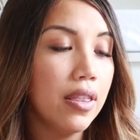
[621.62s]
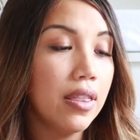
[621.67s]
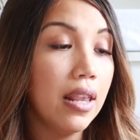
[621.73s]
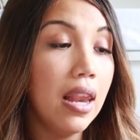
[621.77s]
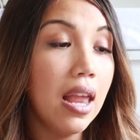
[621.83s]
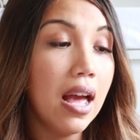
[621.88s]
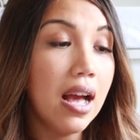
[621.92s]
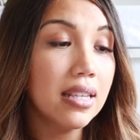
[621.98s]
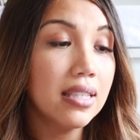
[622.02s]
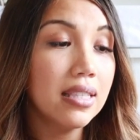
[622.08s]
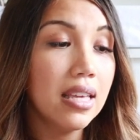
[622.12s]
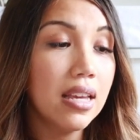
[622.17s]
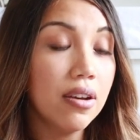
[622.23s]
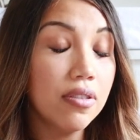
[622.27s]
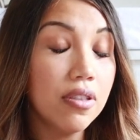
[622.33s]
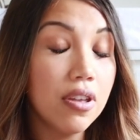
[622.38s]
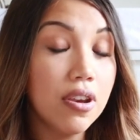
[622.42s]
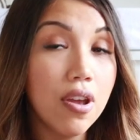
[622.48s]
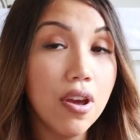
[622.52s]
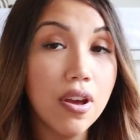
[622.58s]
the last thing
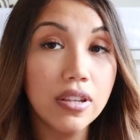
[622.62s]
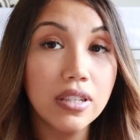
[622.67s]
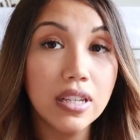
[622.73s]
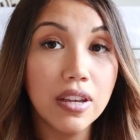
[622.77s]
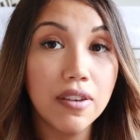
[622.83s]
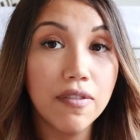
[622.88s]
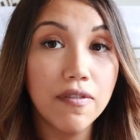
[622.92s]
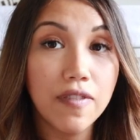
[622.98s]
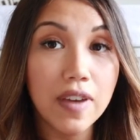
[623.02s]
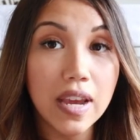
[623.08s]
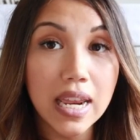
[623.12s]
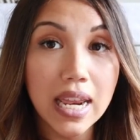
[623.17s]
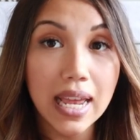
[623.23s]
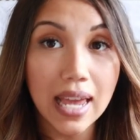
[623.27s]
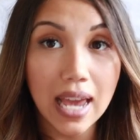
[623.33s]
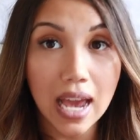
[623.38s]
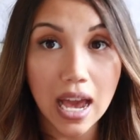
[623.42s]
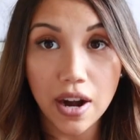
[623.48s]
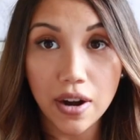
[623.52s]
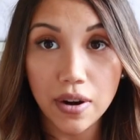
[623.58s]
on the nursing and
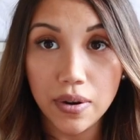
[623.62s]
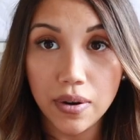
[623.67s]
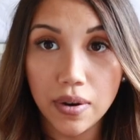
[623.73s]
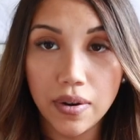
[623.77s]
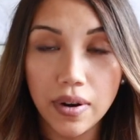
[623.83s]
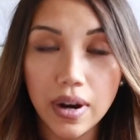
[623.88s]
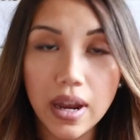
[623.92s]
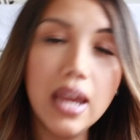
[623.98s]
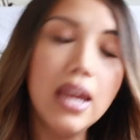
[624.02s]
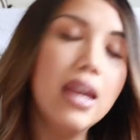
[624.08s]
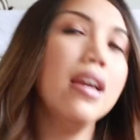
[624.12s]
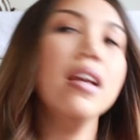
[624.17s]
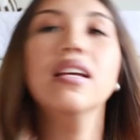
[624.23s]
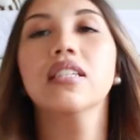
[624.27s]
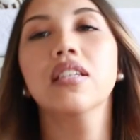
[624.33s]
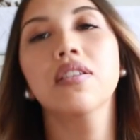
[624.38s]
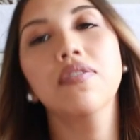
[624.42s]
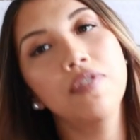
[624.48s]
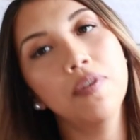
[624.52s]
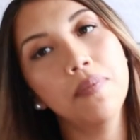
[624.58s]
feeding category
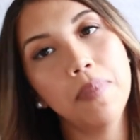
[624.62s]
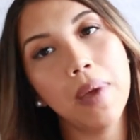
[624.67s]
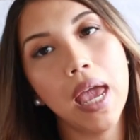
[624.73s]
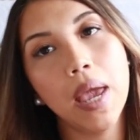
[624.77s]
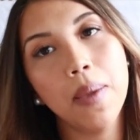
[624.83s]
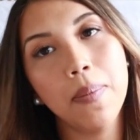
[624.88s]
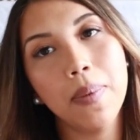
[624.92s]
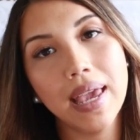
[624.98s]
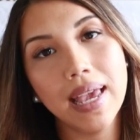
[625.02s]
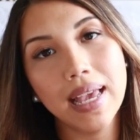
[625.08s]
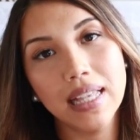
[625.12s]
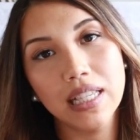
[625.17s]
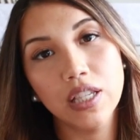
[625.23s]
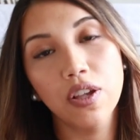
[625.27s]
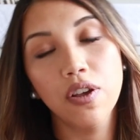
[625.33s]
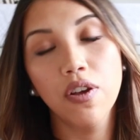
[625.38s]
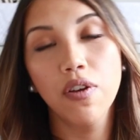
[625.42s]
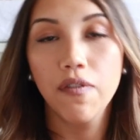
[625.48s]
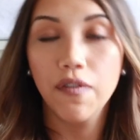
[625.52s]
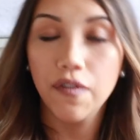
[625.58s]
isn't for baby,
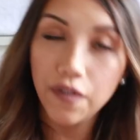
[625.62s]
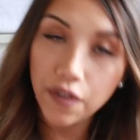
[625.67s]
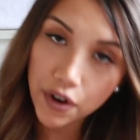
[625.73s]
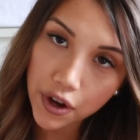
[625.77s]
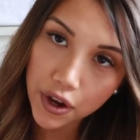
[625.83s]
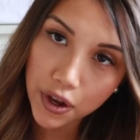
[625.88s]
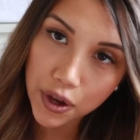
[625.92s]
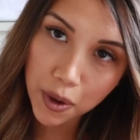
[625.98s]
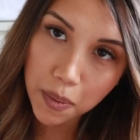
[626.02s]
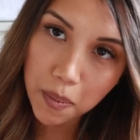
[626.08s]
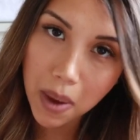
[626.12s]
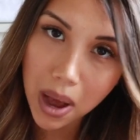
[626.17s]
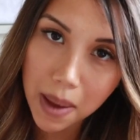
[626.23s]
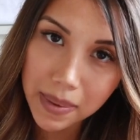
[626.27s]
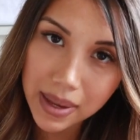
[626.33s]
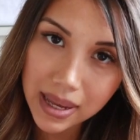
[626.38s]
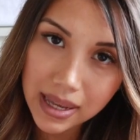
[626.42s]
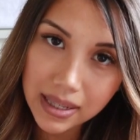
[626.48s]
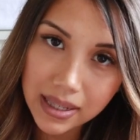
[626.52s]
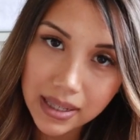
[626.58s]
is for you
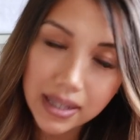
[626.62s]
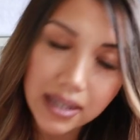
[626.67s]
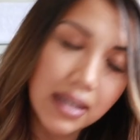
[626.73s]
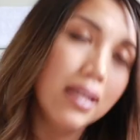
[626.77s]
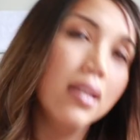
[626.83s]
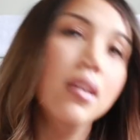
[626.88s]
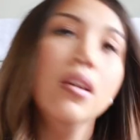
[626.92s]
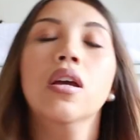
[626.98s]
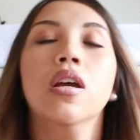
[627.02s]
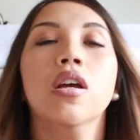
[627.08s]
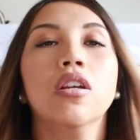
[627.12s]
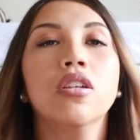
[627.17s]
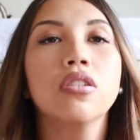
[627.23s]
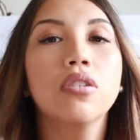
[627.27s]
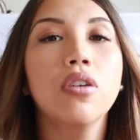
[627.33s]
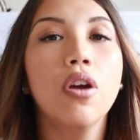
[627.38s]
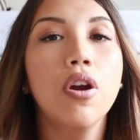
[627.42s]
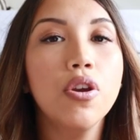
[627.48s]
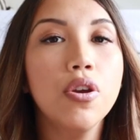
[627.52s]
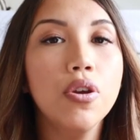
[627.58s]
mamas.
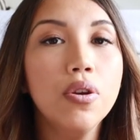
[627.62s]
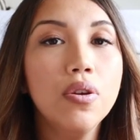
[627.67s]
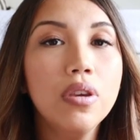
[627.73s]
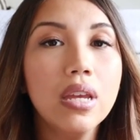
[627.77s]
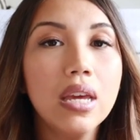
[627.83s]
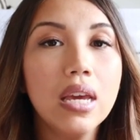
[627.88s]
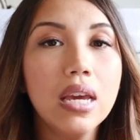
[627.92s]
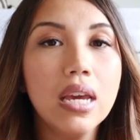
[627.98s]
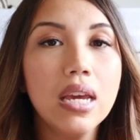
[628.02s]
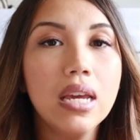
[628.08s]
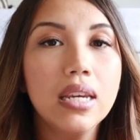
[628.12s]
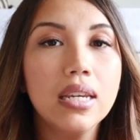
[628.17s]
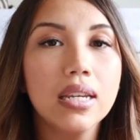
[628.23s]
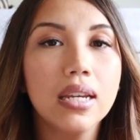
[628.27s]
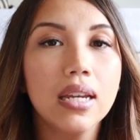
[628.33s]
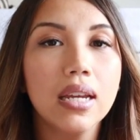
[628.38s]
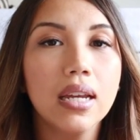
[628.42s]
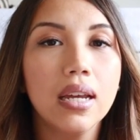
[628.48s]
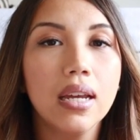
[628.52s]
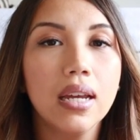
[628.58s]
So you need
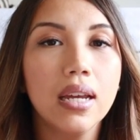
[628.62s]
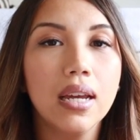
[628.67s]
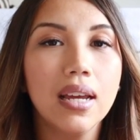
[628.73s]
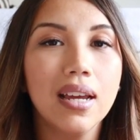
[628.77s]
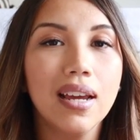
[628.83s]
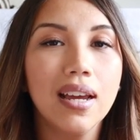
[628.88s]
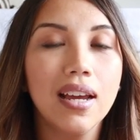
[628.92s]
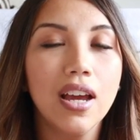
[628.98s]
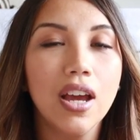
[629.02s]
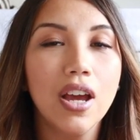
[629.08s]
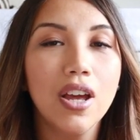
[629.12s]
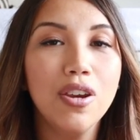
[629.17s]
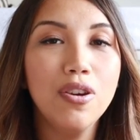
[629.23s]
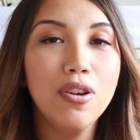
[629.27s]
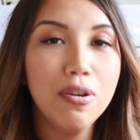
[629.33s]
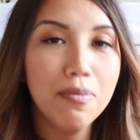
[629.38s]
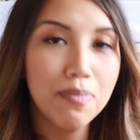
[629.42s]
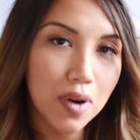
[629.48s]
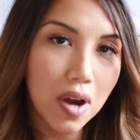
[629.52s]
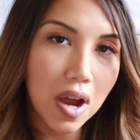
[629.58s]

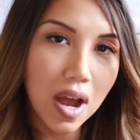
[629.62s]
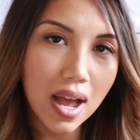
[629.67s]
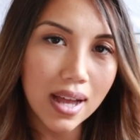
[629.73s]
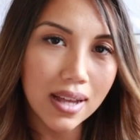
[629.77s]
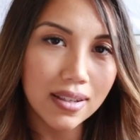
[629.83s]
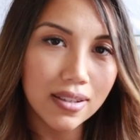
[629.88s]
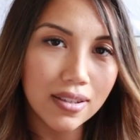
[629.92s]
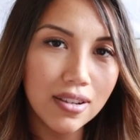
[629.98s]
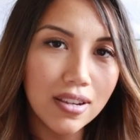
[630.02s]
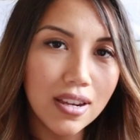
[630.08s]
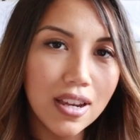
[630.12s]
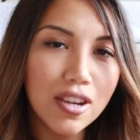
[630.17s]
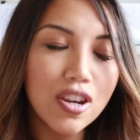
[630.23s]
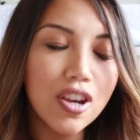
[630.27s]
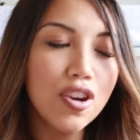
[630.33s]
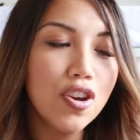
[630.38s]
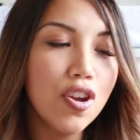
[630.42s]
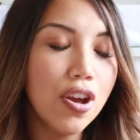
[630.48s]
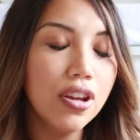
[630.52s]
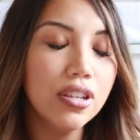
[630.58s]
new bras. You
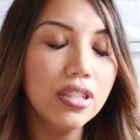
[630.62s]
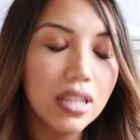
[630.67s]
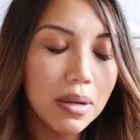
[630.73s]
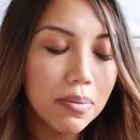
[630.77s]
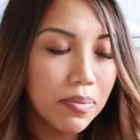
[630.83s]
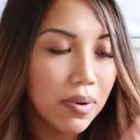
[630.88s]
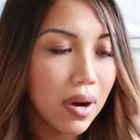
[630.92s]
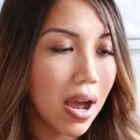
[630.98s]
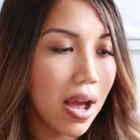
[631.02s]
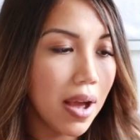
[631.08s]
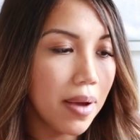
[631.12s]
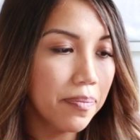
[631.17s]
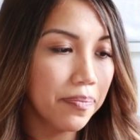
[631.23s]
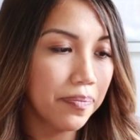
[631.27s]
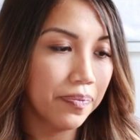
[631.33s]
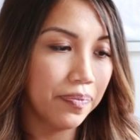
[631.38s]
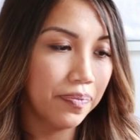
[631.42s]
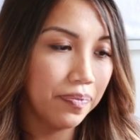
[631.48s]
need a nursing bra,